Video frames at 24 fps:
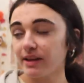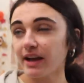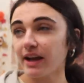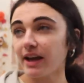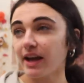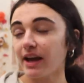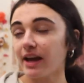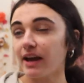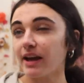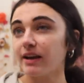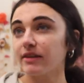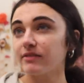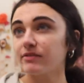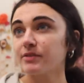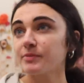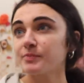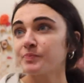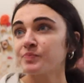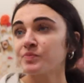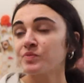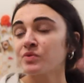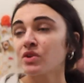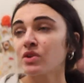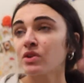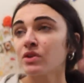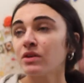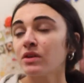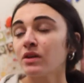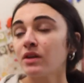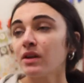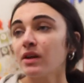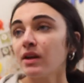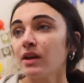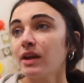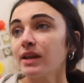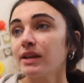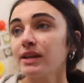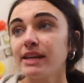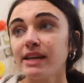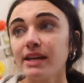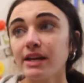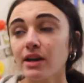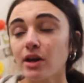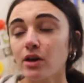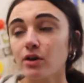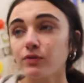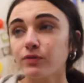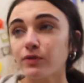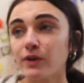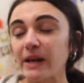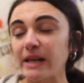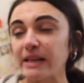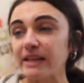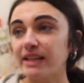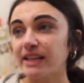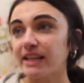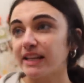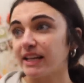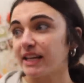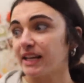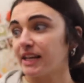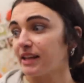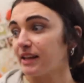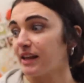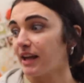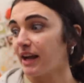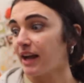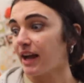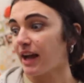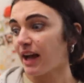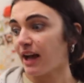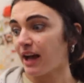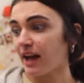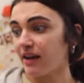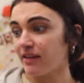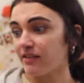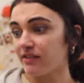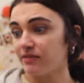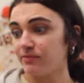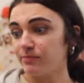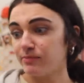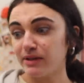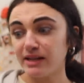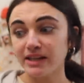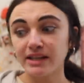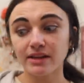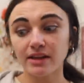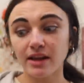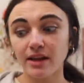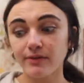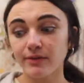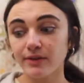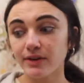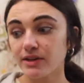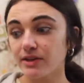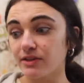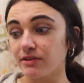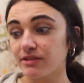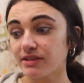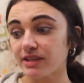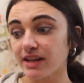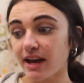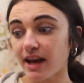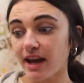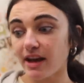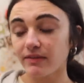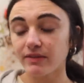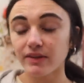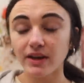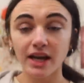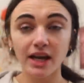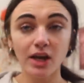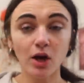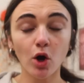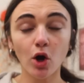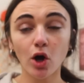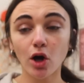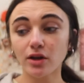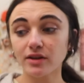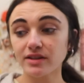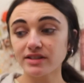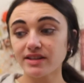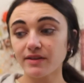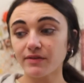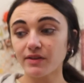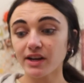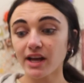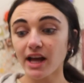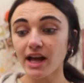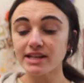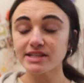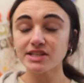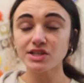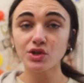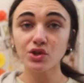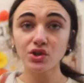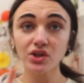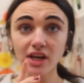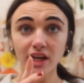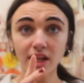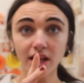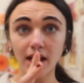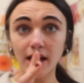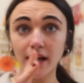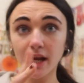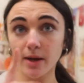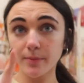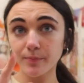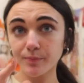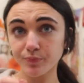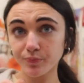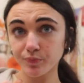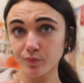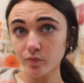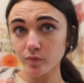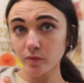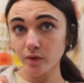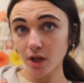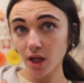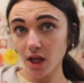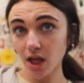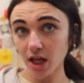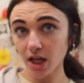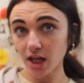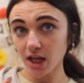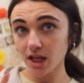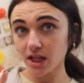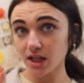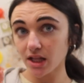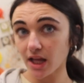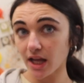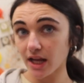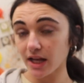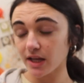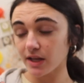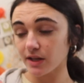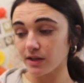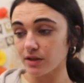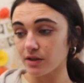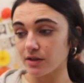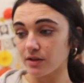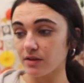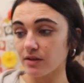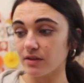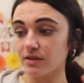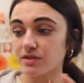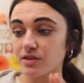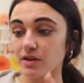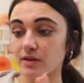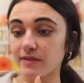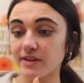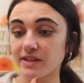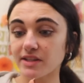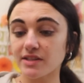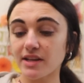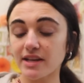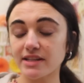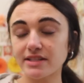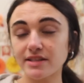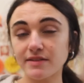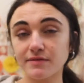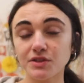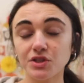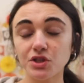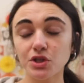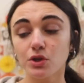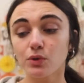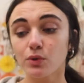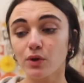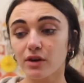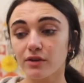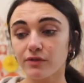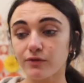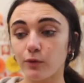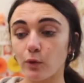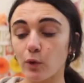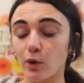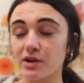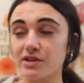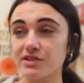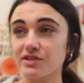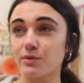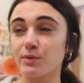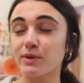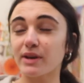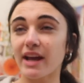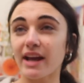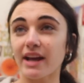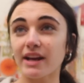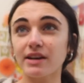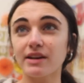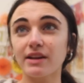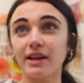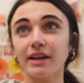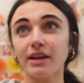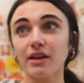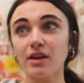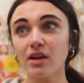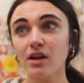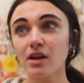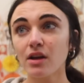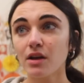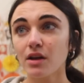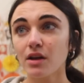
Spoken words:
they have keto friendly, they have meat lovers, they have like all these different kinds, and you can get like it in like serving size of 2 or 4. So when I had like